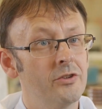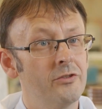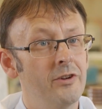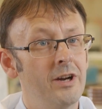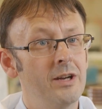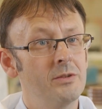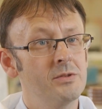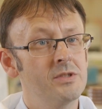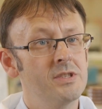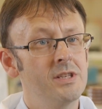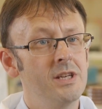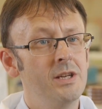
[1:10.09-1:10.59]

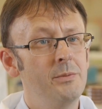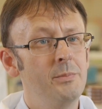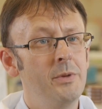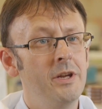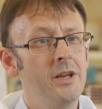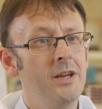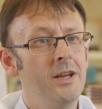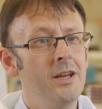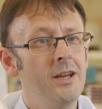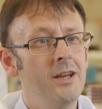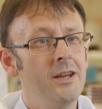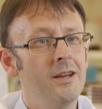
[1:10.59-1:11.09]
around
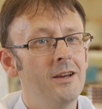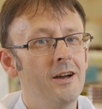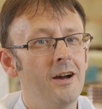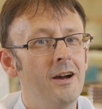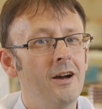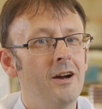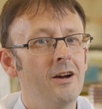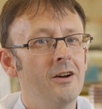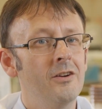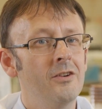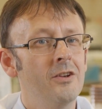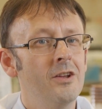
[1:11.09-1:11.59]
CPE
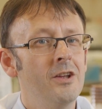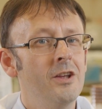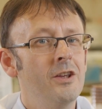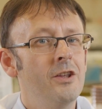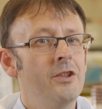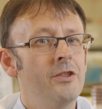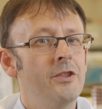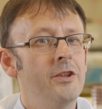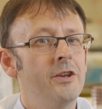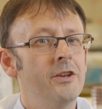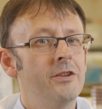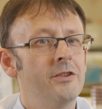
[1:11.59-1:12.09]
are
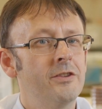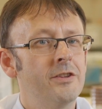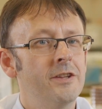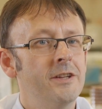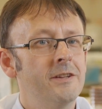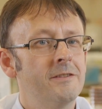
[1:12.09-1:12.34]
the